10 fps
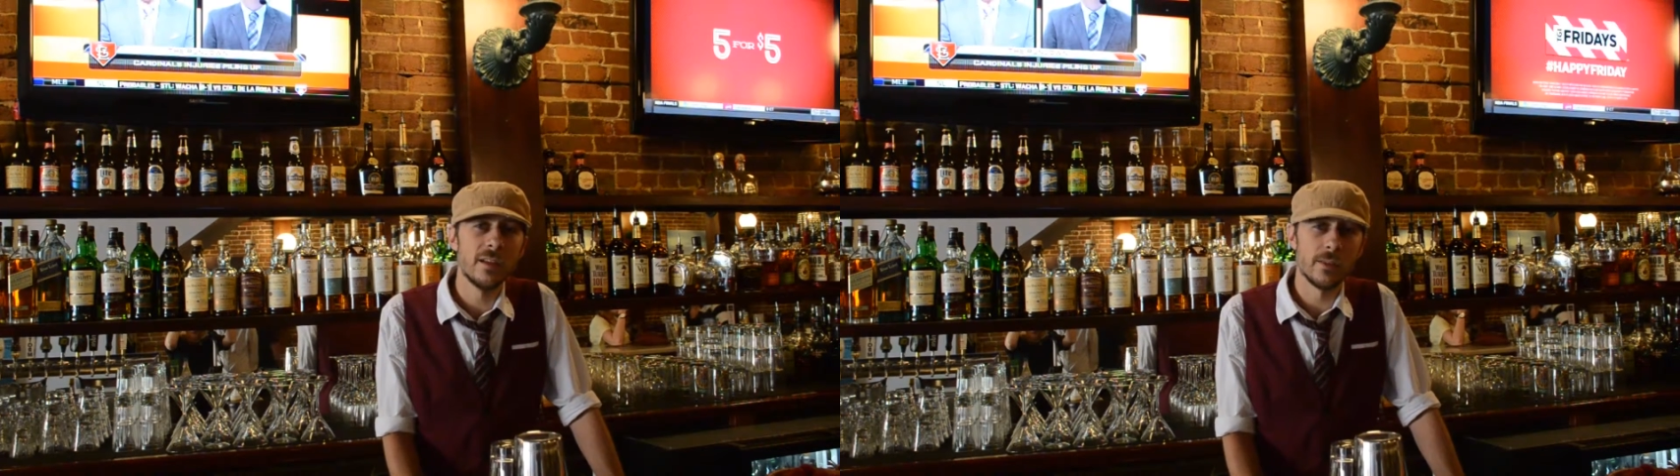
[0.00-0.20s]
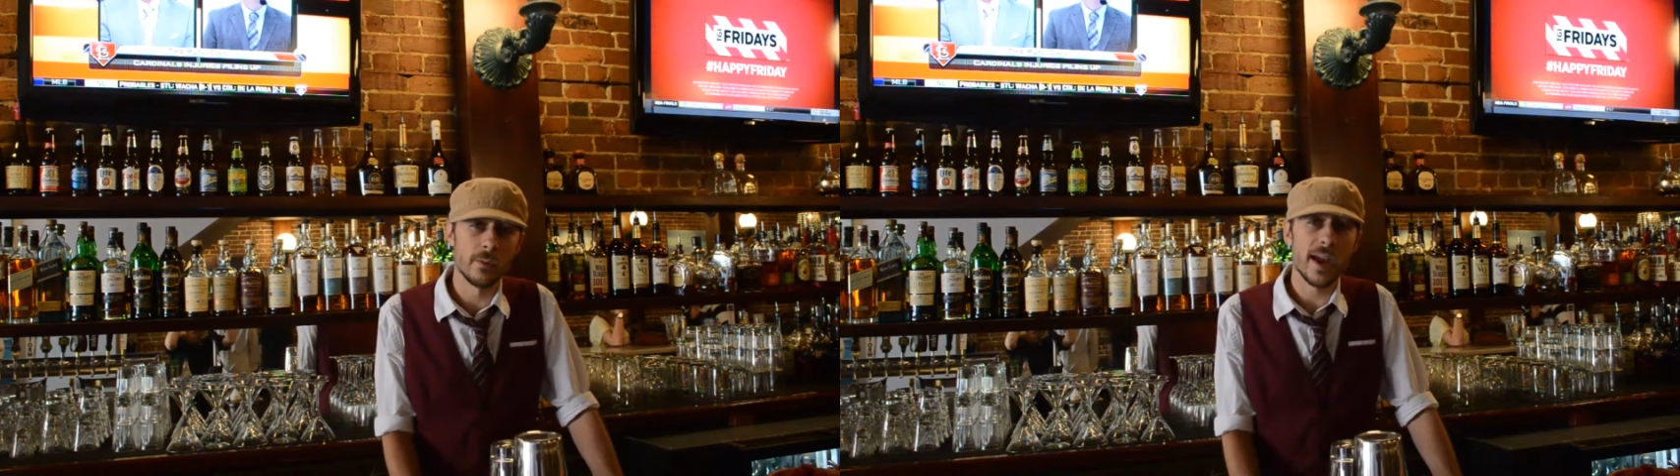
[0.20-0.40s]

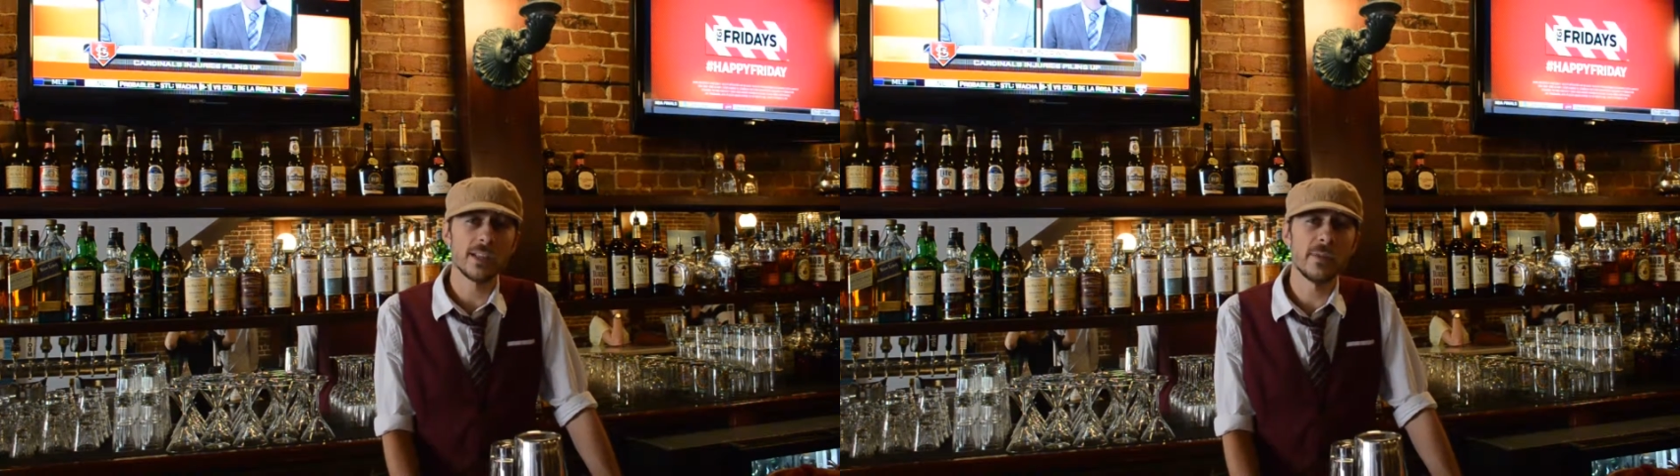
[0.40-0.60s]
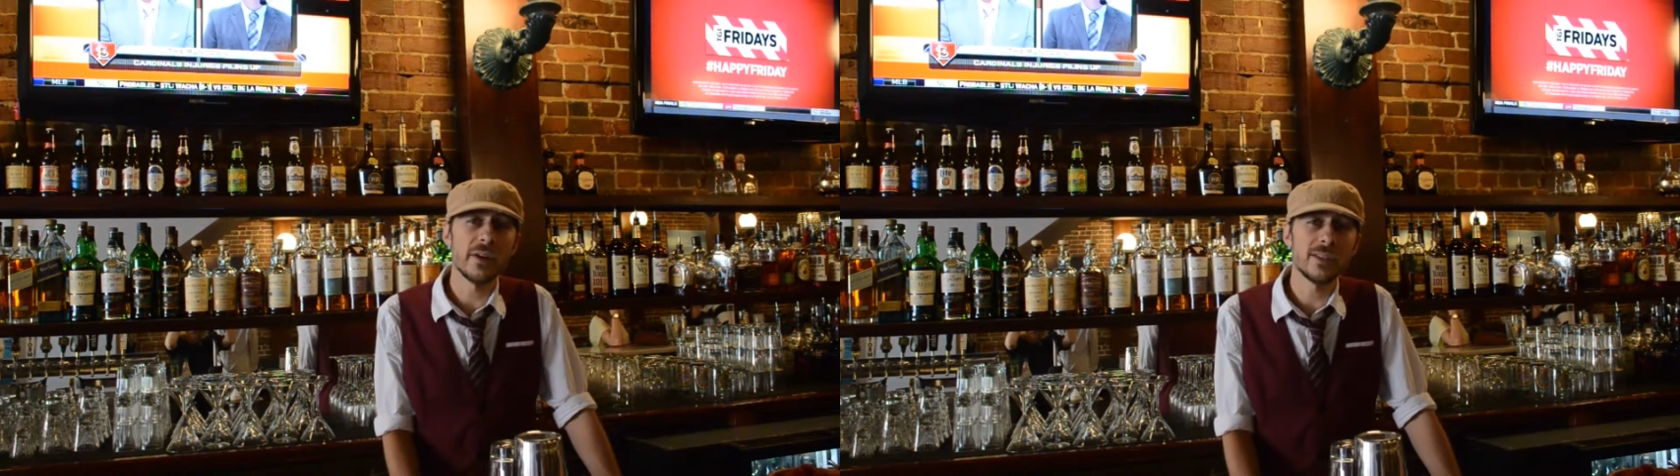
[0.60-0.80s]
the
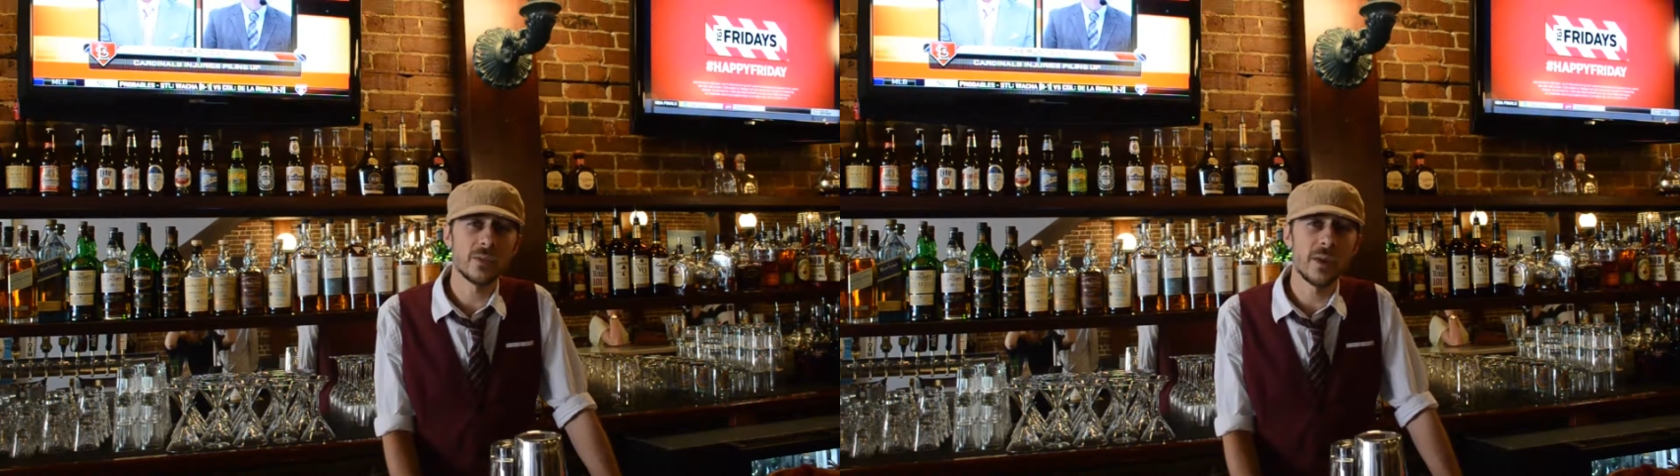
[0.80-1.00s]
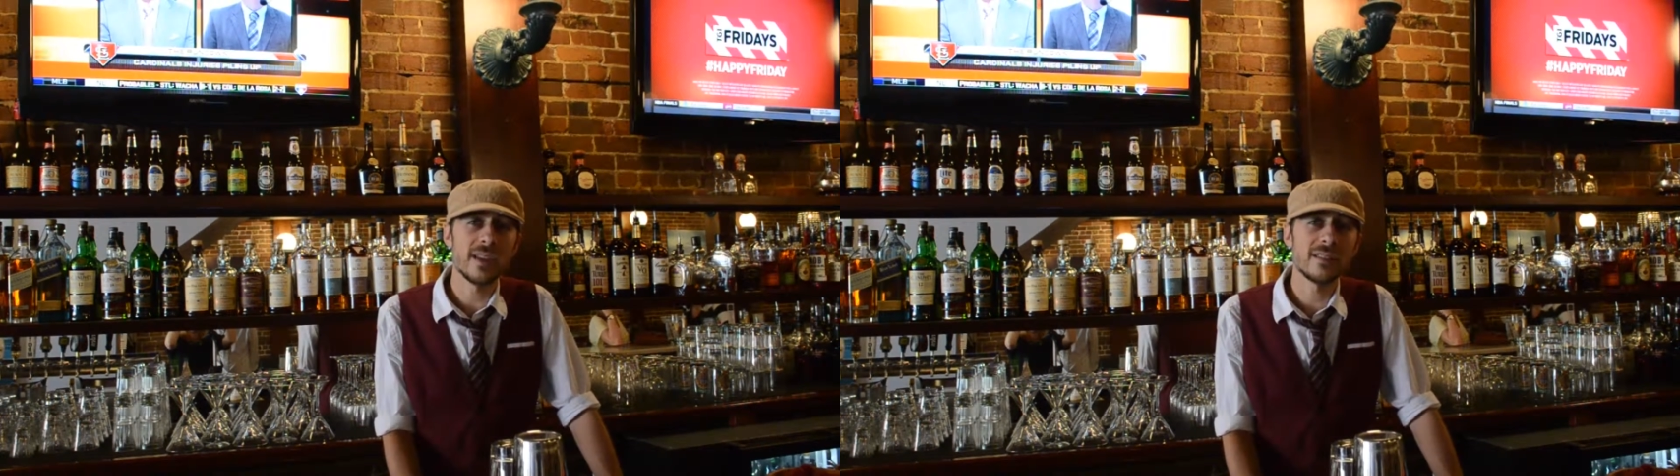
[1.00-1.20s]
raspberry
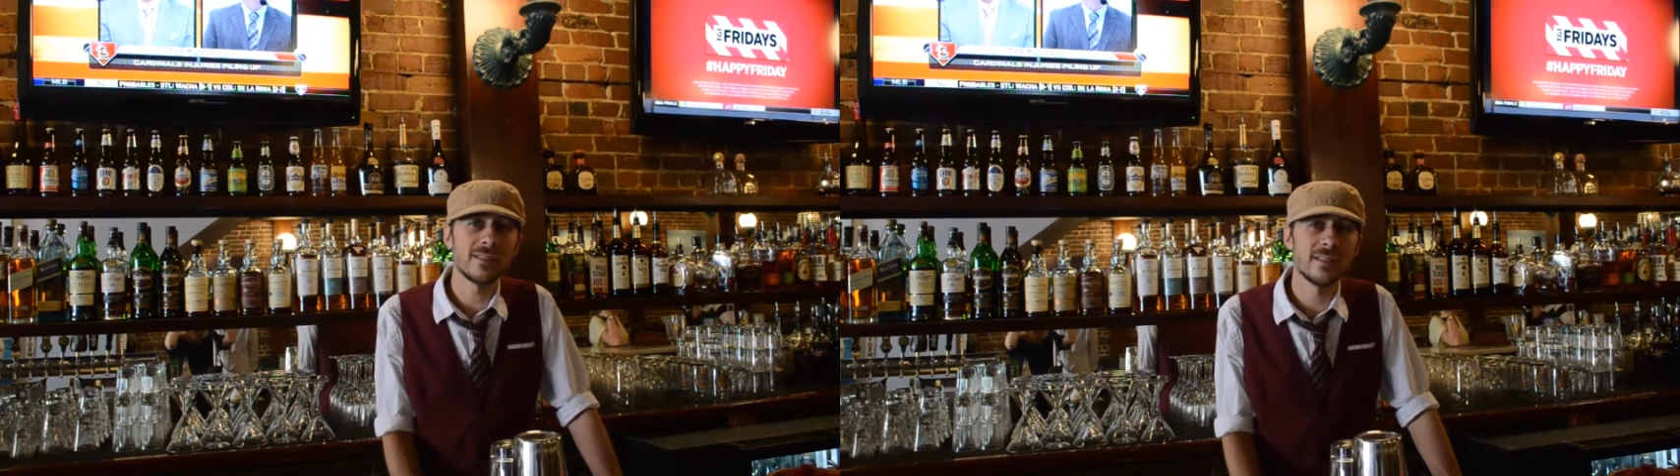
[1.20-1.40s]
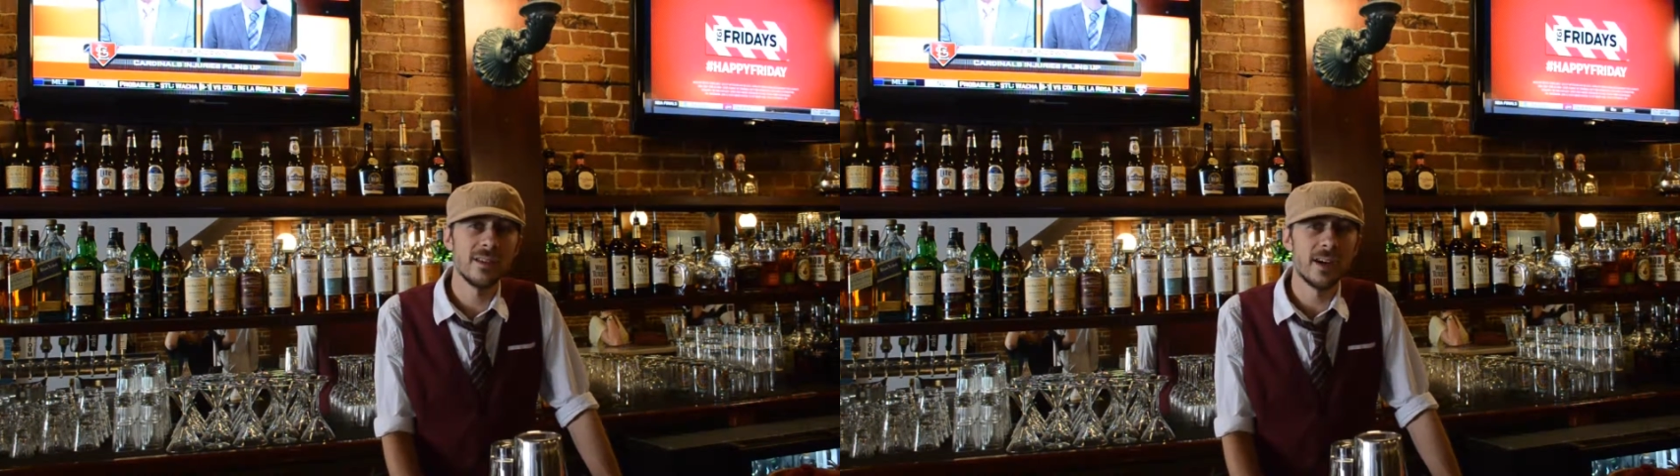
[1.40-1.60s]
twist,
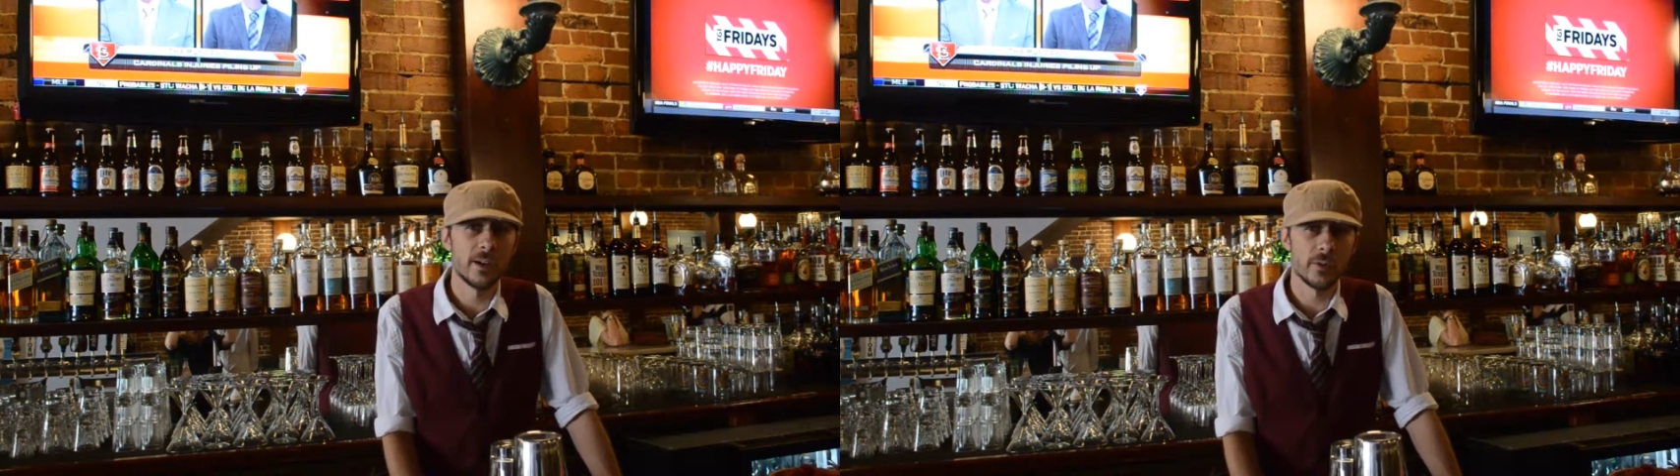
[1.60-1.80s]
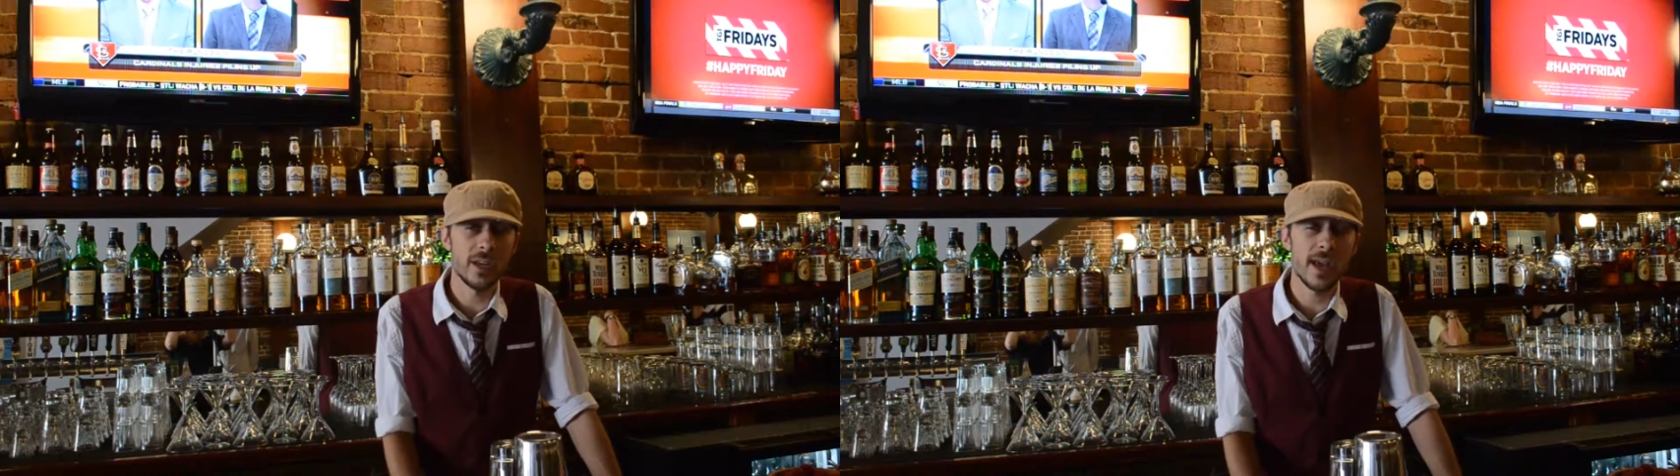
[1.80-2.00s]

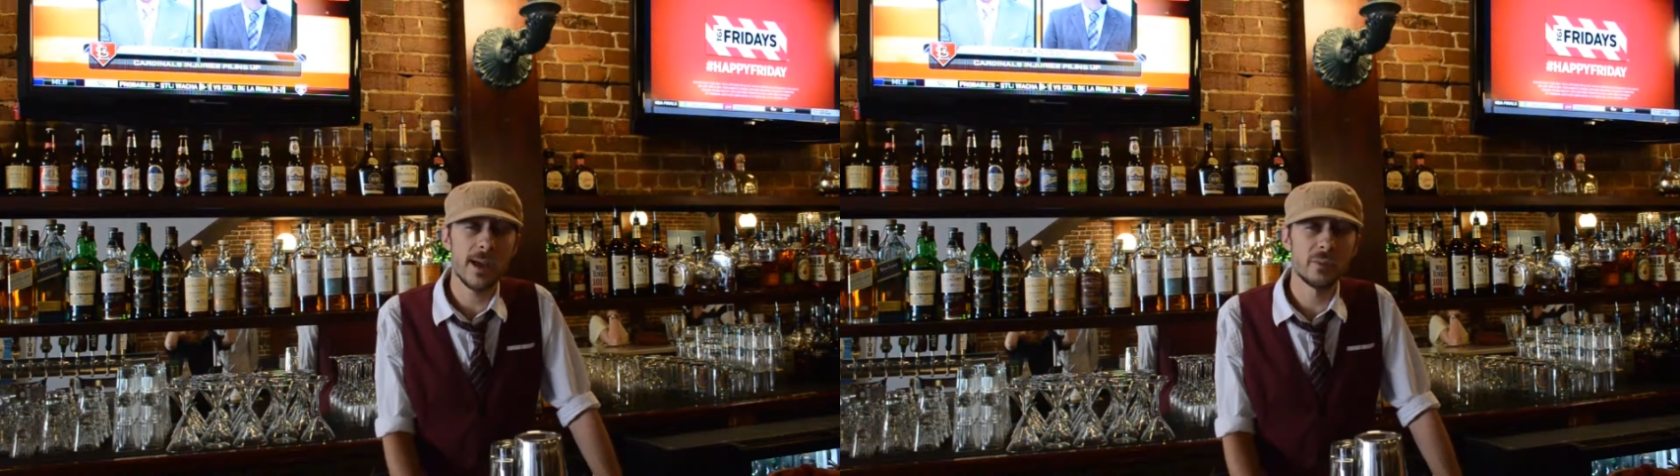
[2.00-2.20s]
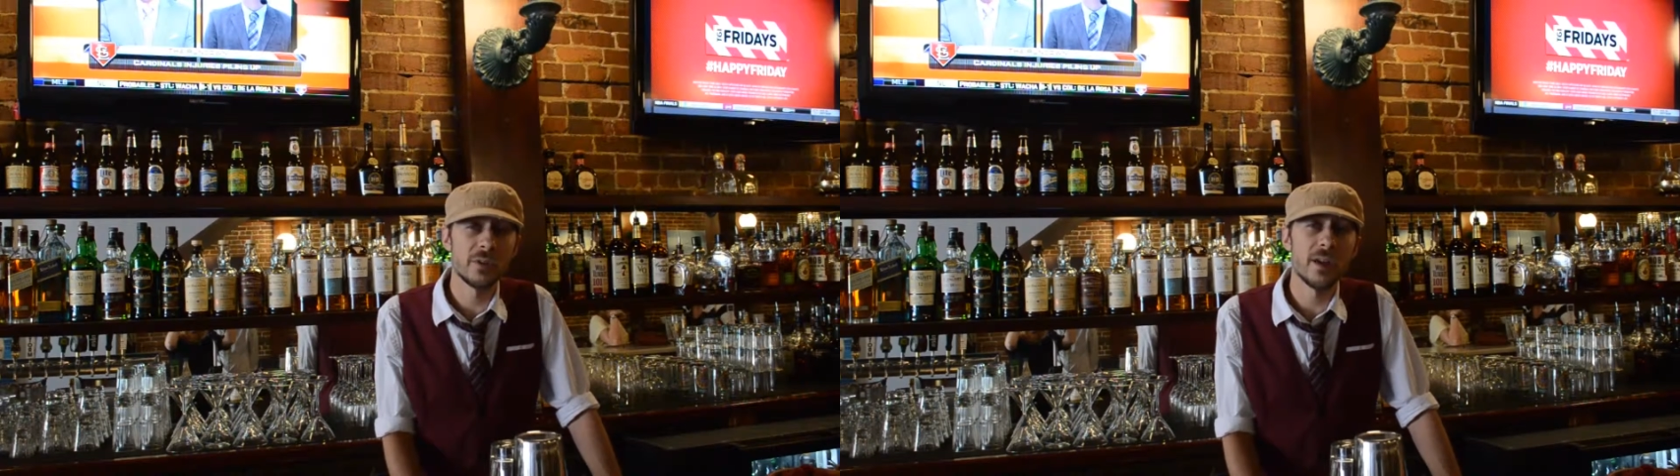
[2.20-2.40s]
a green
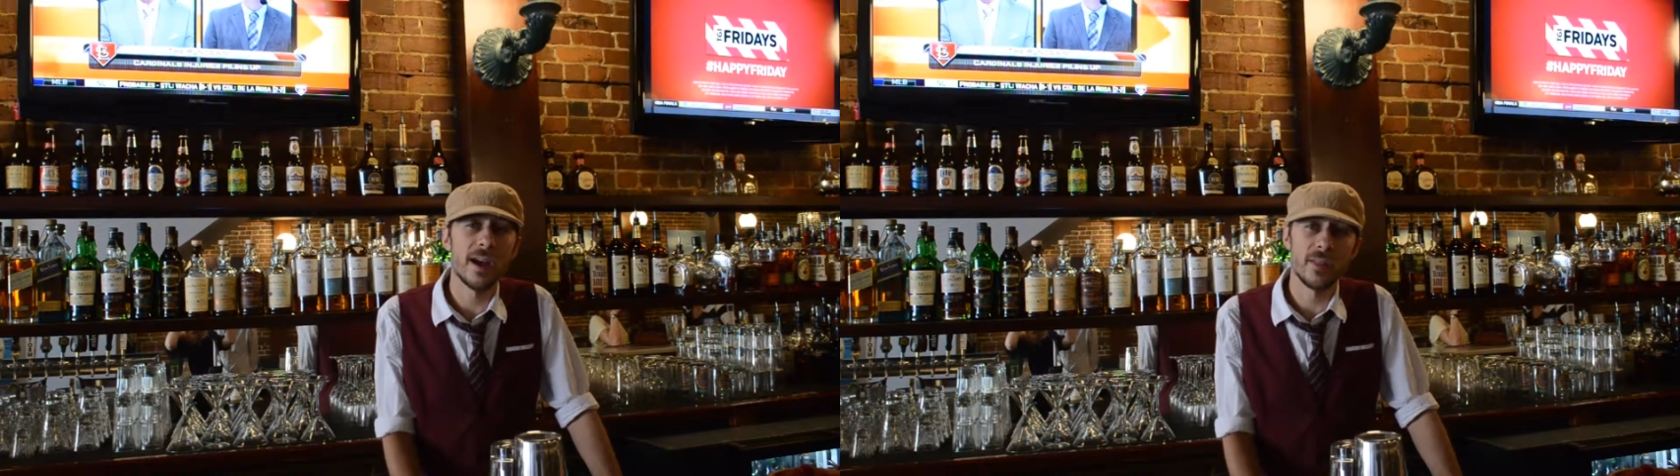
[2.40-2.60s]
apple,